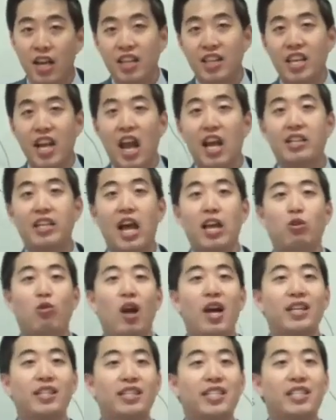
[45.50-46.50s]
The
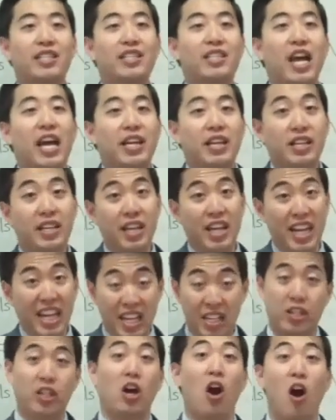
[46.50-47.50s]
Antichrist is Satan
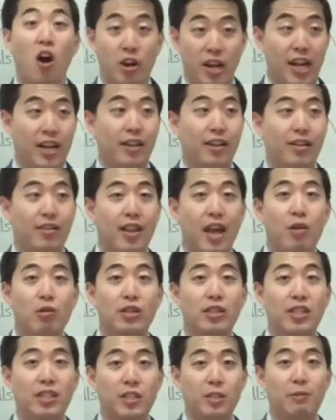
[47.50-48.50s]
incarnate. That
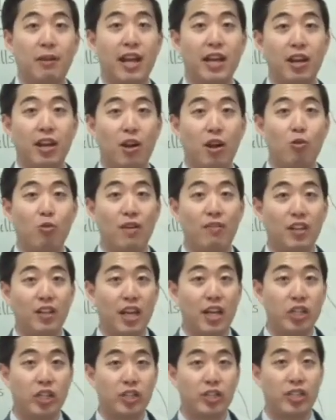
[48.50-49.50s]
was explained at our
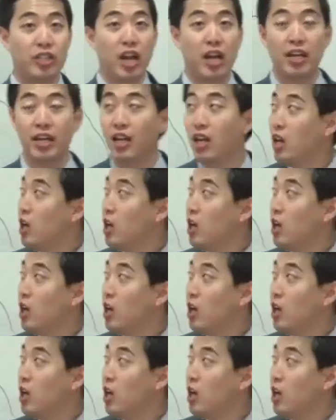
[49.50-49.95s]
Revelation study.